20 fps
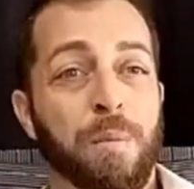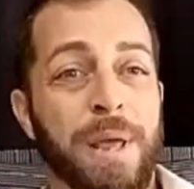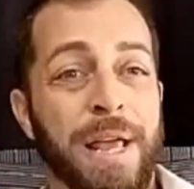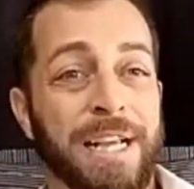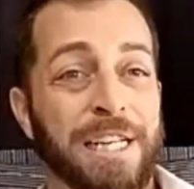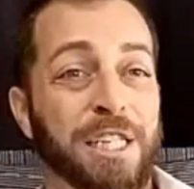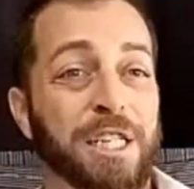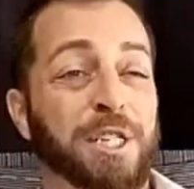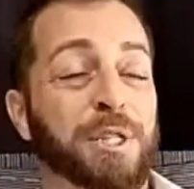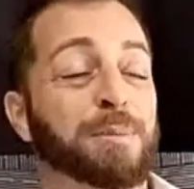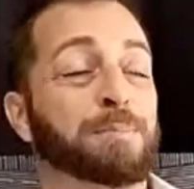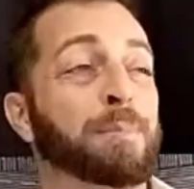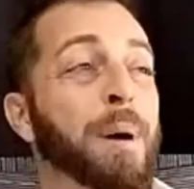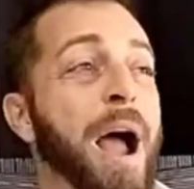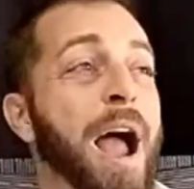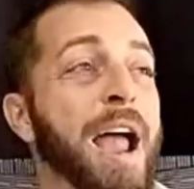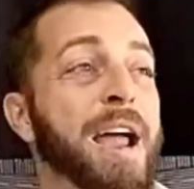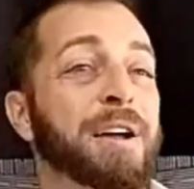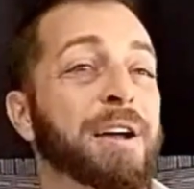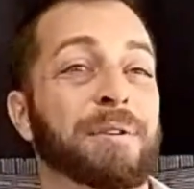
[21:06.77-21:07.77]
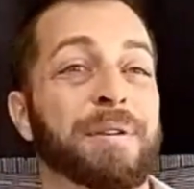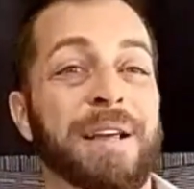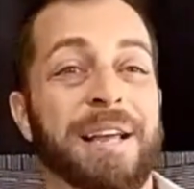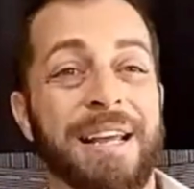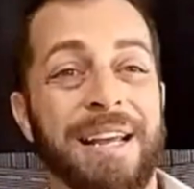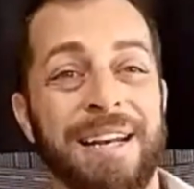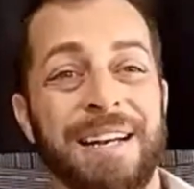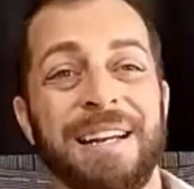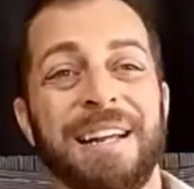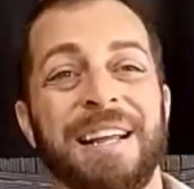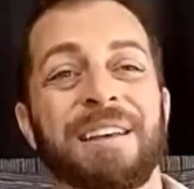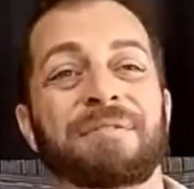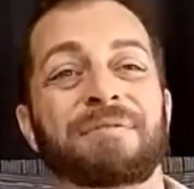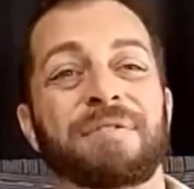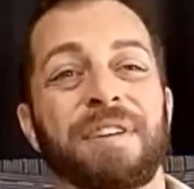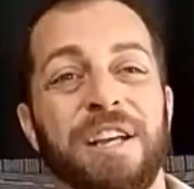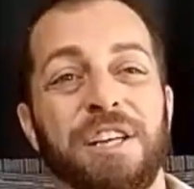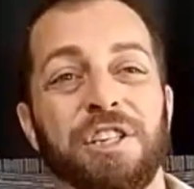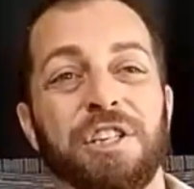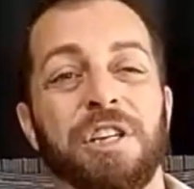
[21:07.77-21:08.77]
expiring
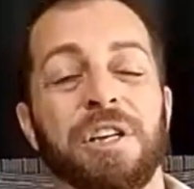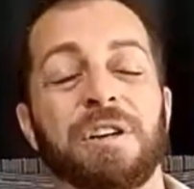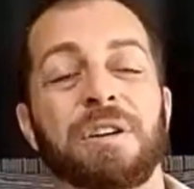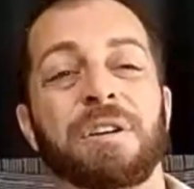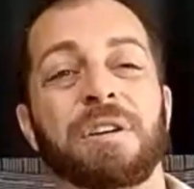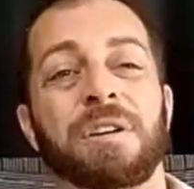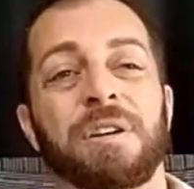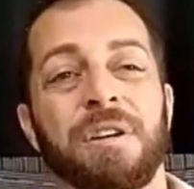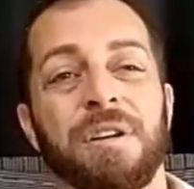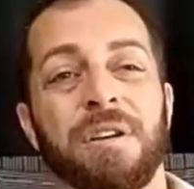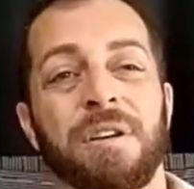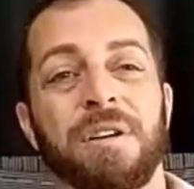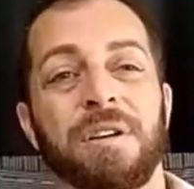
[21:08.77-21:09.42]
eviction